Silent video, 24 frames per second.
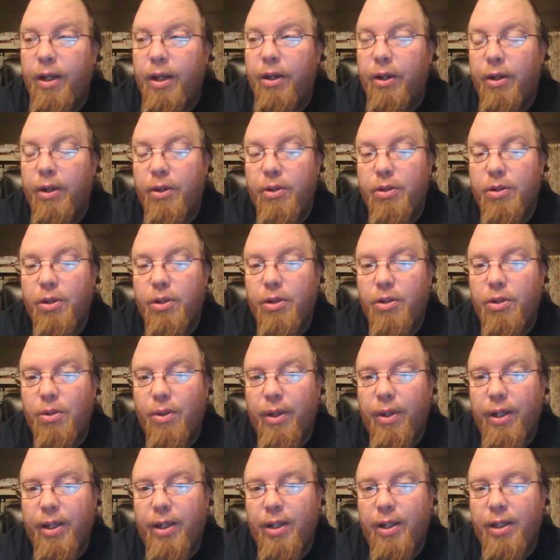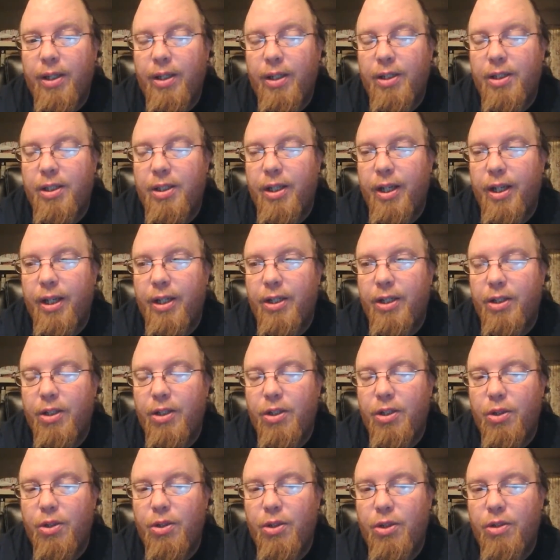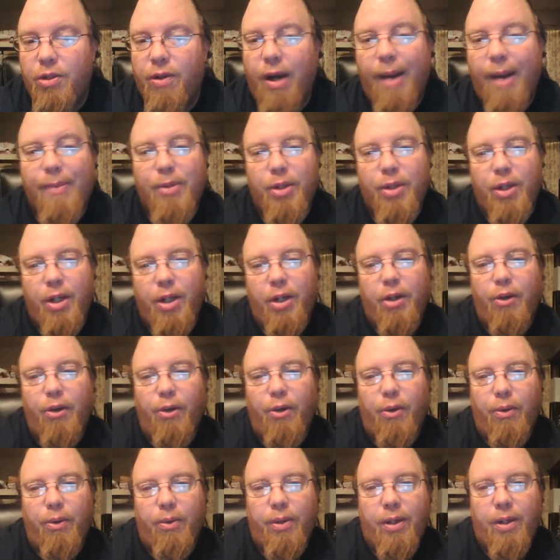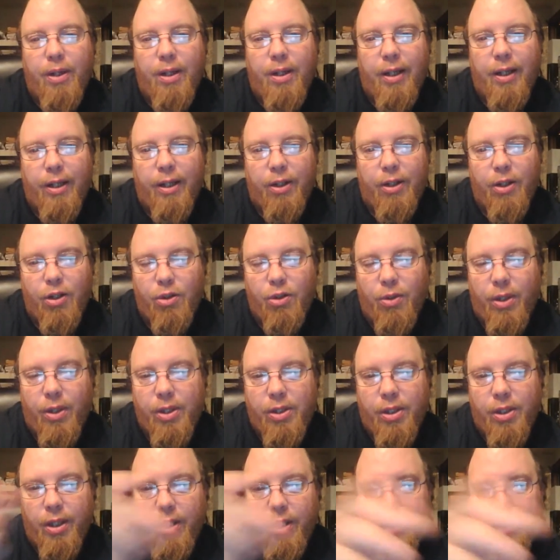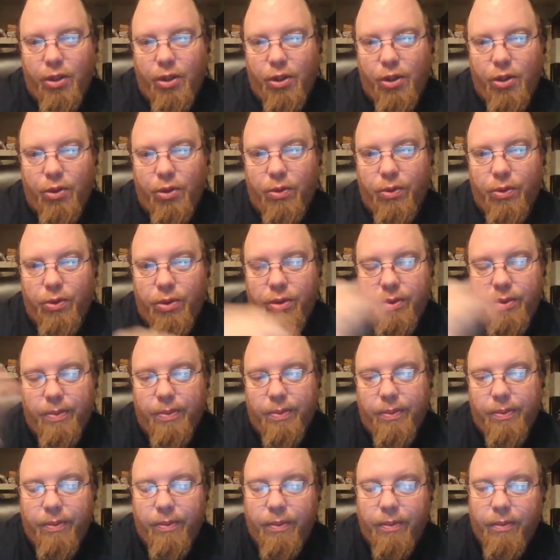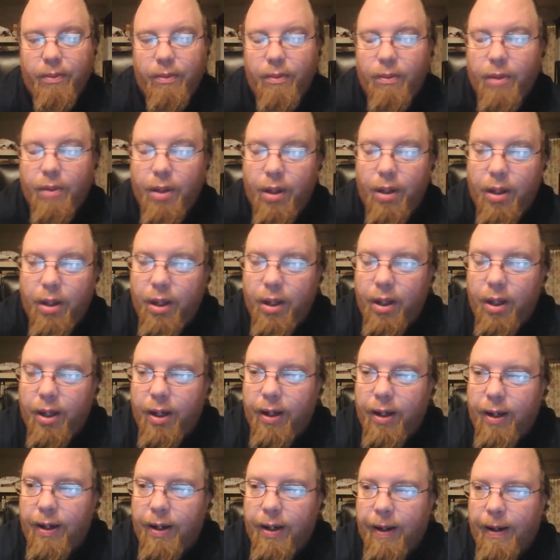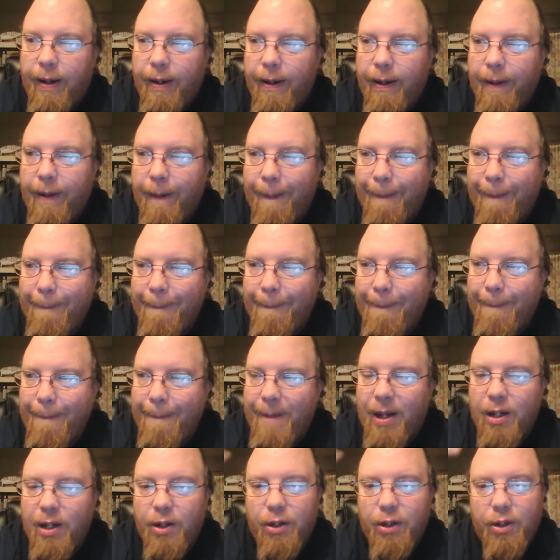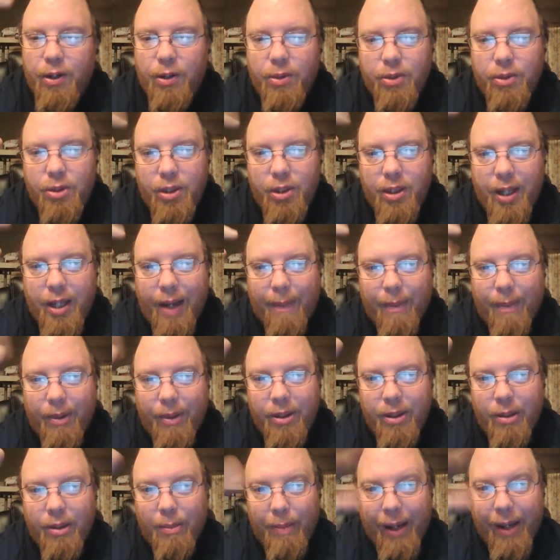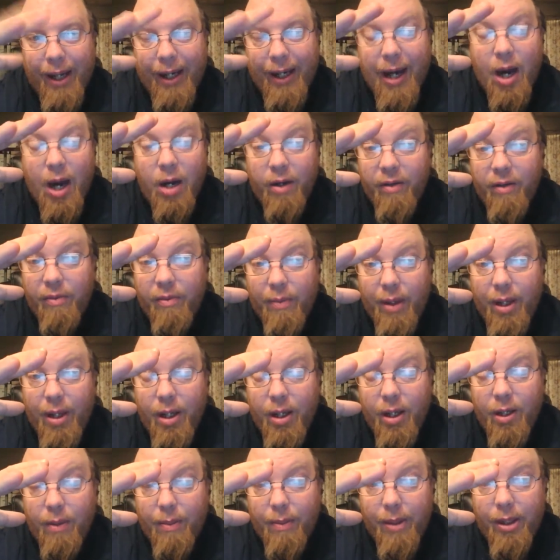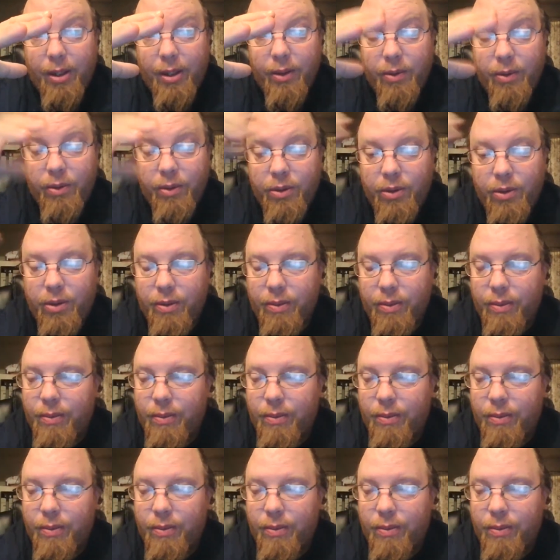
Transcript: You'll use the Joy stick to choose your option, and you'll click the joystick to choose. Uh, I know you use the top button to back out of uh, menus.